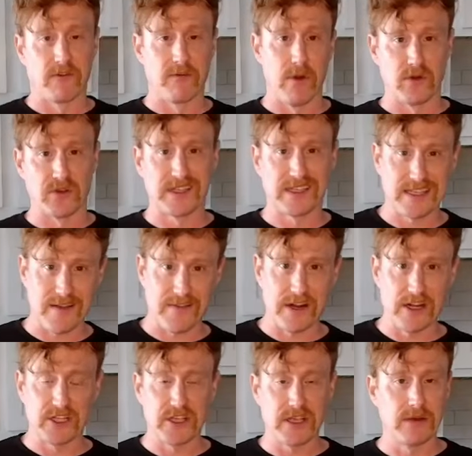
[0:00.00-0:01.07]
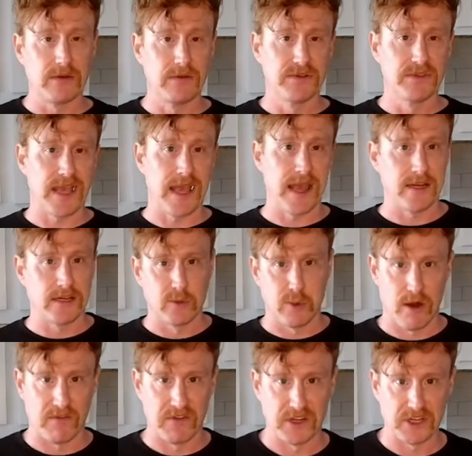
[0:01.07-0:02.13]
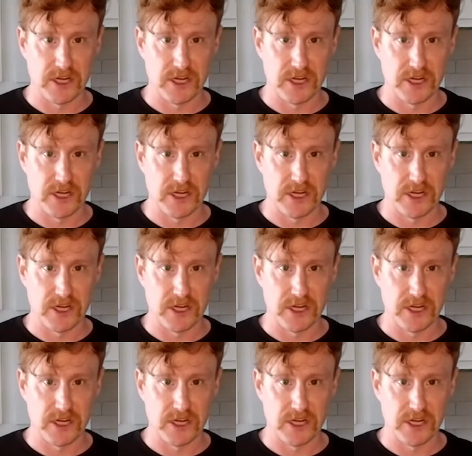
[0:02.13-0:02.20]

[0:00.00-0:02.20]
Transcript: most 7-inch singles and 12-inch